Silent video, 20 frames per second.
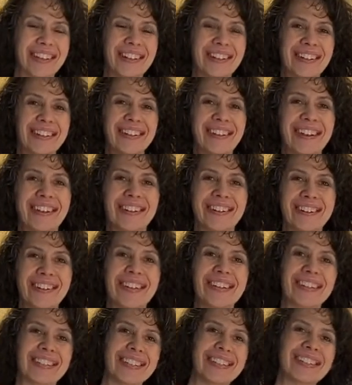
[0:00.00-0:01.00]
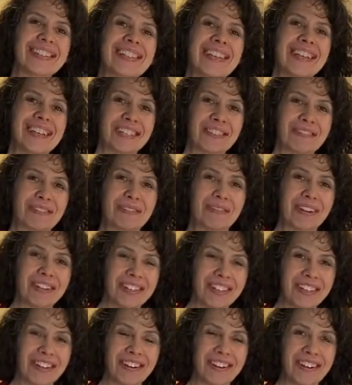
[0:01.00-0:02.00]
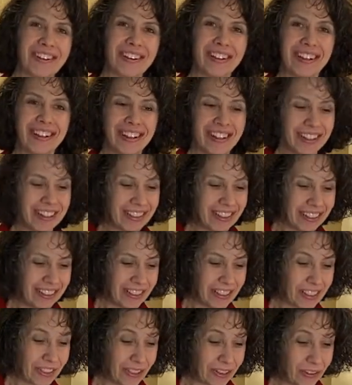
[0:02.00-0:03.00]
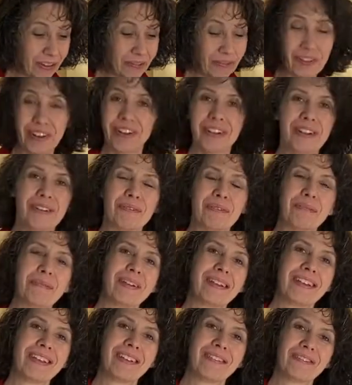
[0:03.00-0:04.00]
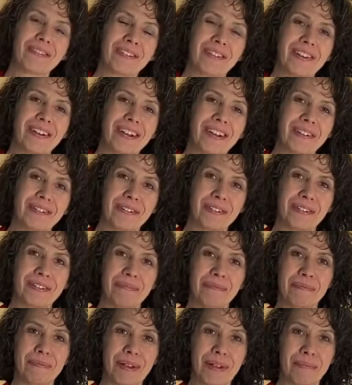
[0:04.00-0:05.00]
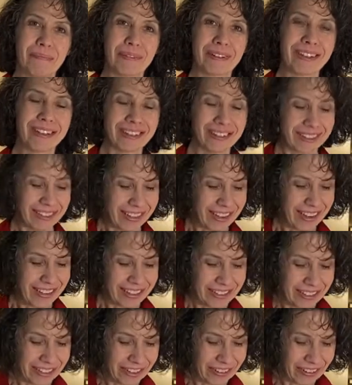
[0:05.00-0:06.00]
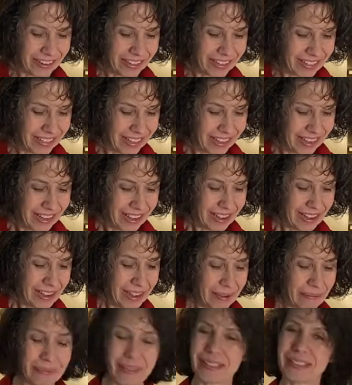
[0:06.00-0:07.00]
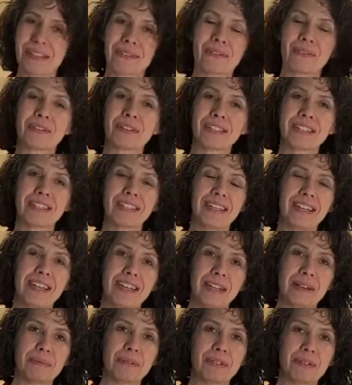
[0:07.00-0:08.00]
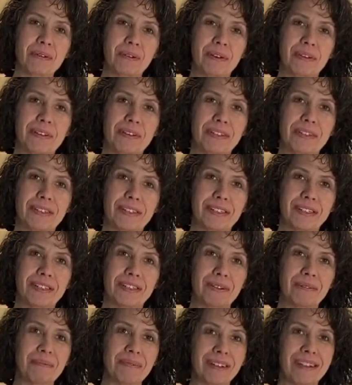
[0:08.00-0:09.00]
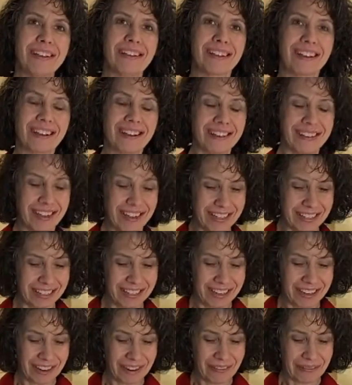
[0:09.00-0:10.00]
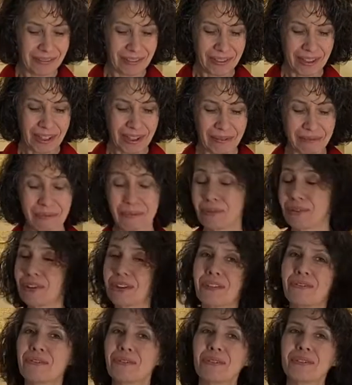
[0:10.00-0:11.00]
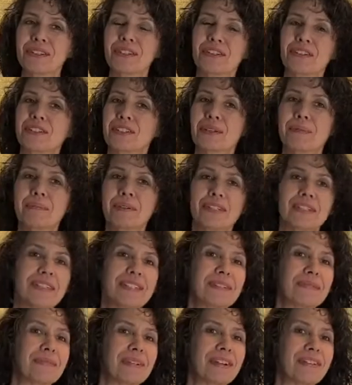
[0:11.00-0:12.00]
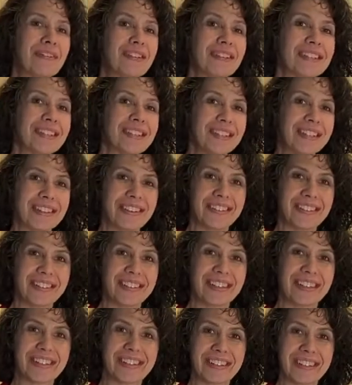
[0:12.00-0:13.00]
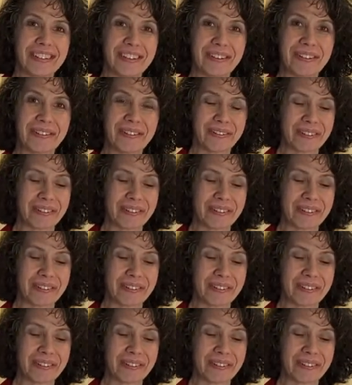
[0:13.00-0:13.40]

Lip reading: Gay Creations. Thanks for watching the third video we're making for our plate design series. This of course is leading up to our dessert plate contest. We're looking forward to your submissions whenever you send those in, so